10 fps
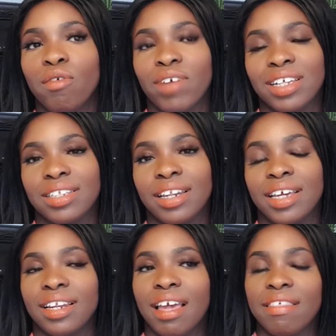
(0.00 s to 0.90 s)

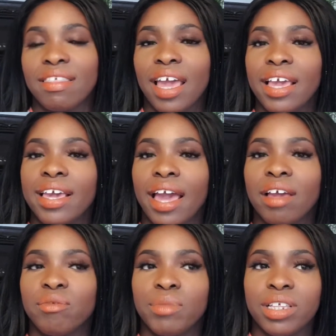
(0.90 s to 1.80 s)
Vaseline. They
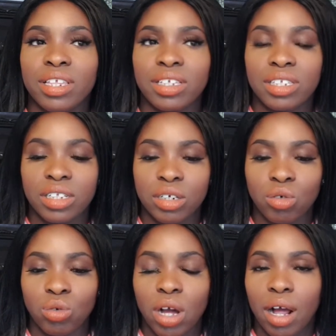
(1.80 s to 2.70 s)
gave me this
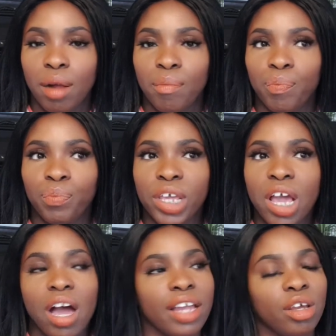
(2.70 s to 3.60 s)
little, um,
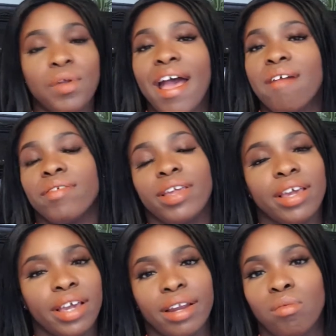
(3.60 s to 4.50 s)
I don't have any,
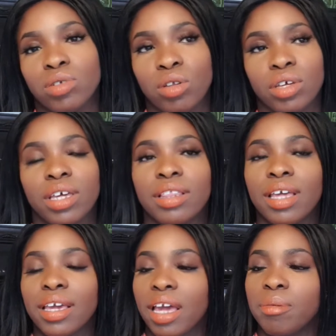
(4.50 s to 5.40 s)
again, I was looking.
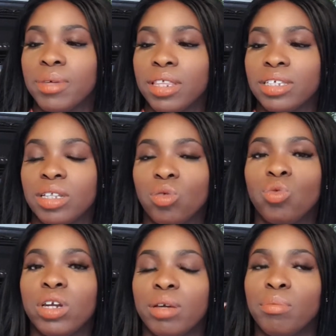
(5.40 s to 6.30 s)
They gave me this little
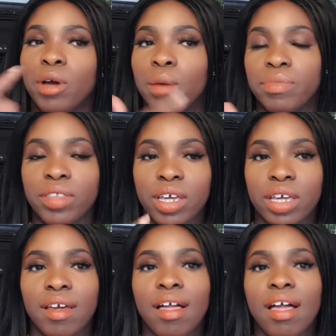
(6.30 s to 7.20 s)
lip balm
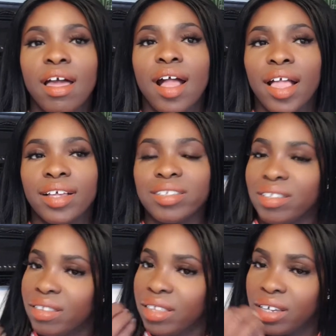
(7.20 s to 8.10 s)
thing. It's
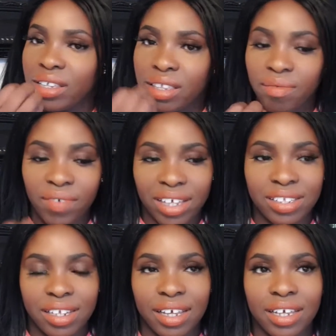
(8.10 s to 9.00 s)
thicker than
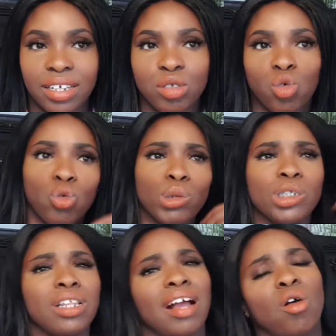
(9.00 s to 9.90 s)
Vaseline. It's
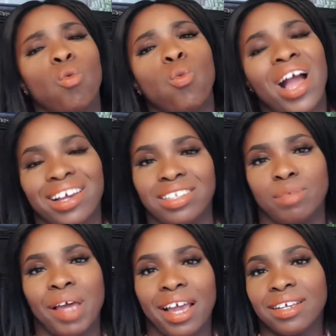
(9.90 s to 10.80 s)
almost like a
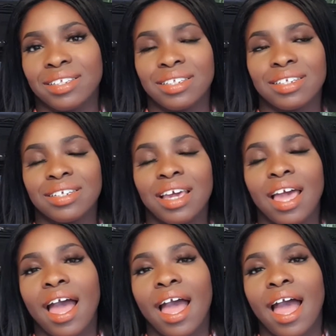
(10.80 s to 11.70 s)
wax paste.
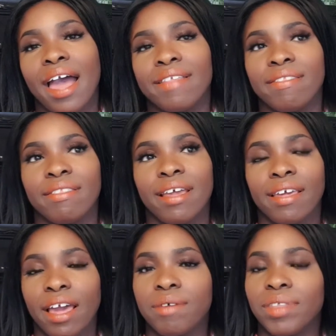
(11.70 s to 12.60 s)
And they
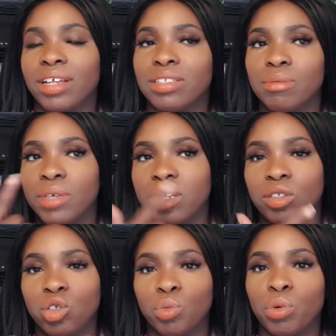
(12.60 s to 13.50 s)
gave that to me
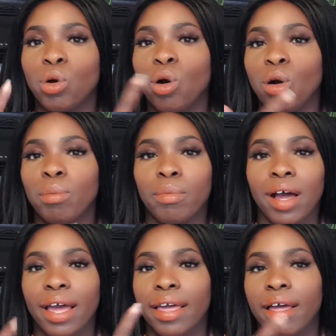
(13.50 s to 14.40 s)
to put on
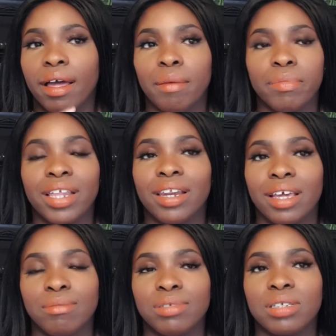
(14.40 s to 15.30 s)
my um,
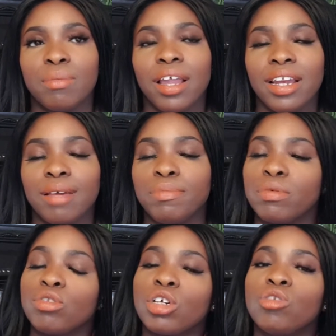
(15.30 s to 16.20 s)
lips. My lips
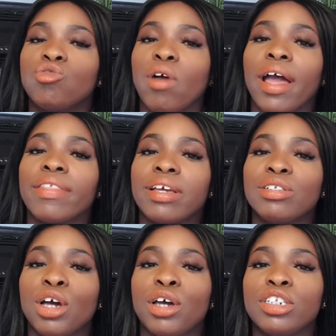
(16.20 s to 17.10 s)
were so dry, they
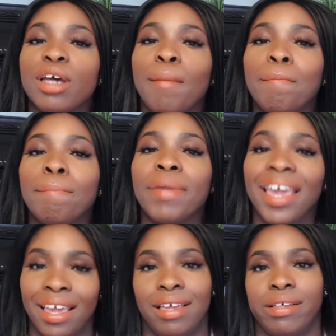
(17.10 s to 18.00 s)
turned pink.